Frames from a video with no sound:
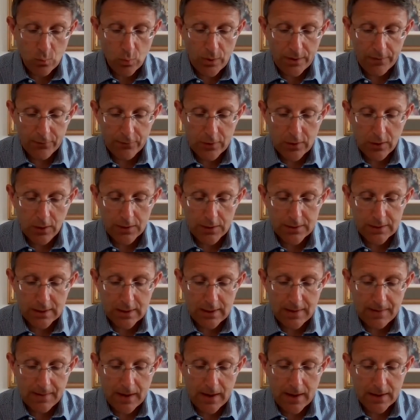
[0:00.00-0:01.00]
we've got
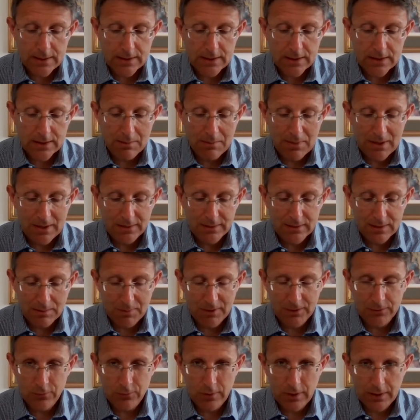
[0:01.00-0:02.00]
Tim
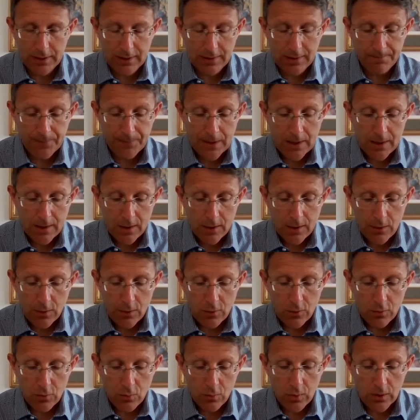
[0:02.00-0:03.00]
Easterby's runner,
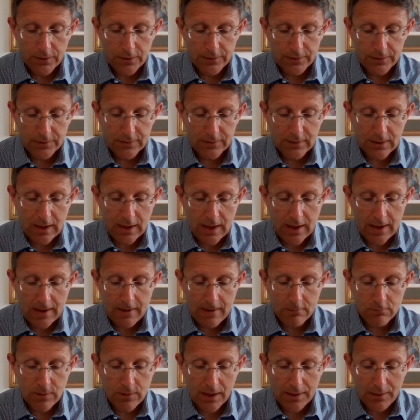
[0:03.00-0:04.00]
who was
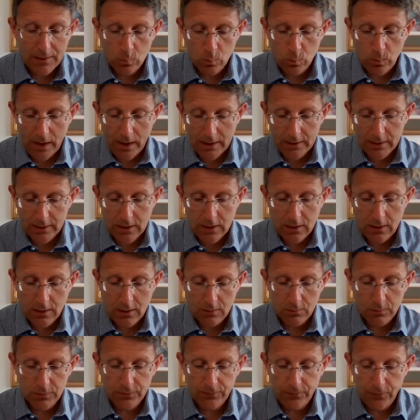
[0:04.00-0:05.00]
ran at
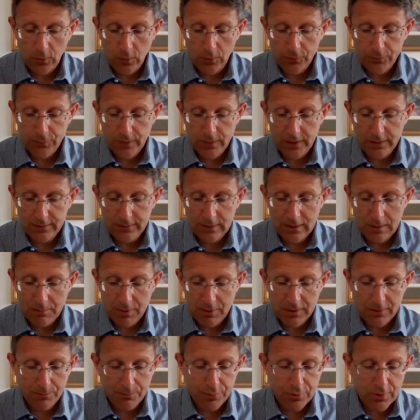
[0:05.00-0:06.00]
Redcar, was fourth recently,
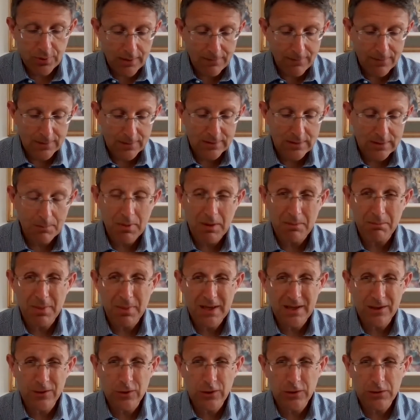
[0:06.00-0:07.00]
but had previously been
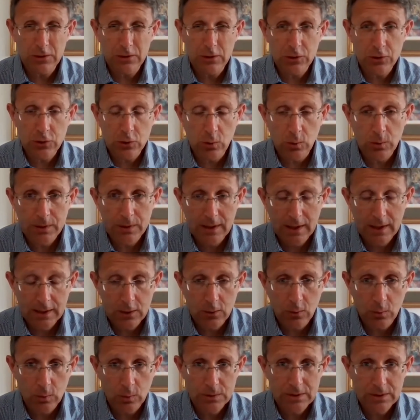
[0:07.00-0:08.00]
beat just a short head
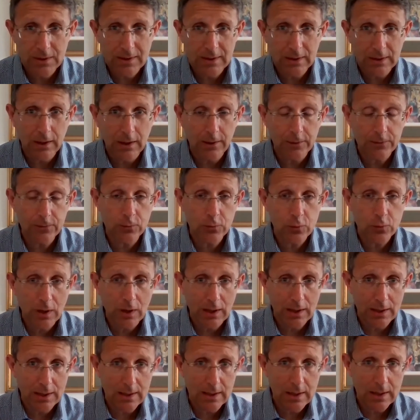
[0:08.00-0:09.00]
caught in the last
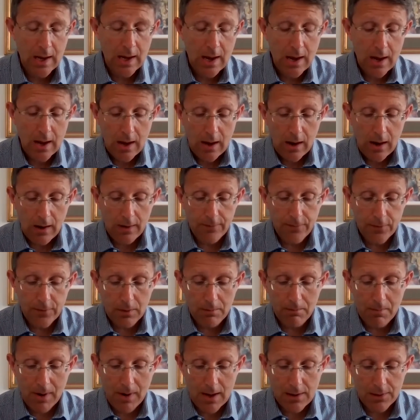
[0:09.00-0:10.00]
stride over
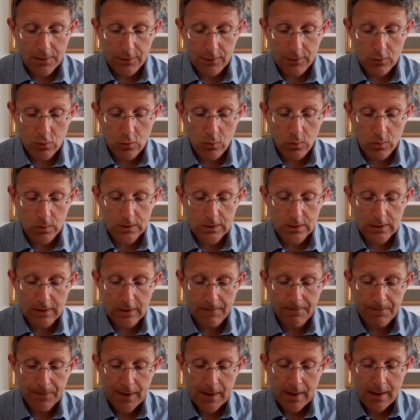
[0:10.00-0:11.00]
a mile and a
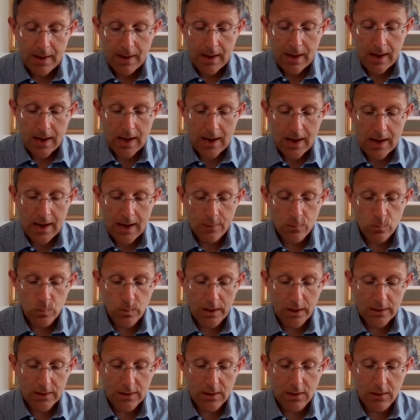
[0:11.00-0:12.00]
quarter at
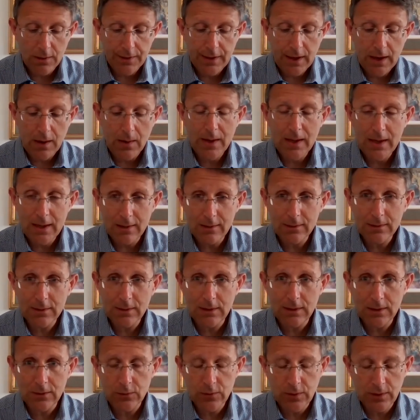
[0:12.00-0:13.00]
Redcar. Now, he is
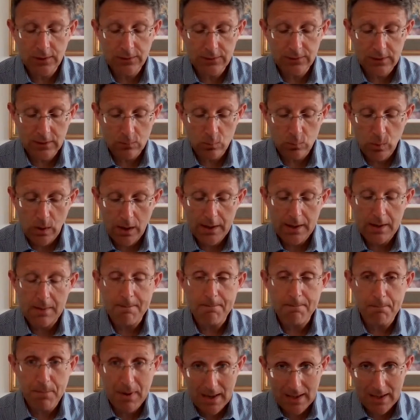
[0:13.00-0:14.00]
an interesting runner,
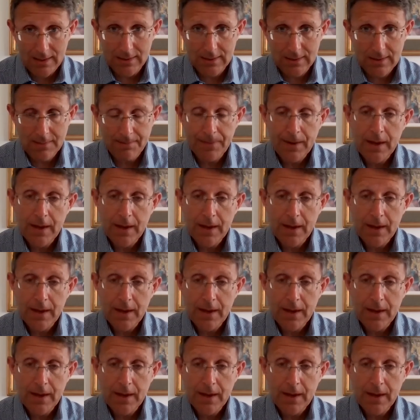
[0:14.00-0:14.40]
but